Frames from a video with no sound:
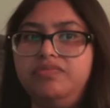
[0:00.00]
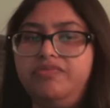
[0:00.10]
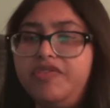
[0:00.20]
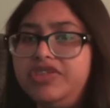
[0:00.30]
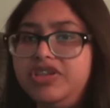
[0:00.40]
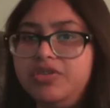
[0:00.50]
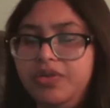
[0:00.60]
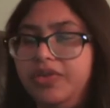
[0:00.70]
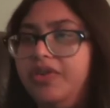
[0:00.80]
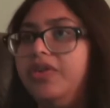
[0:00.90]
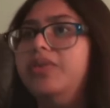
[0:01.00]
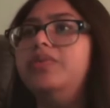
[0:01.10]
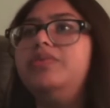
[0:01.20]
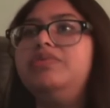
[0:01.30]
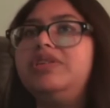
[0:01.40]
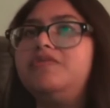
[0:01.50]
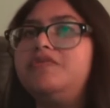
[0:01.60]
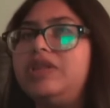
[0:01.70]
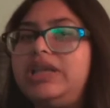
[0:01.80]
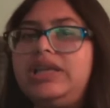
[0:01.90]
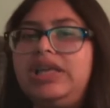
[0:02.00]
fifteen year old girl who didn't really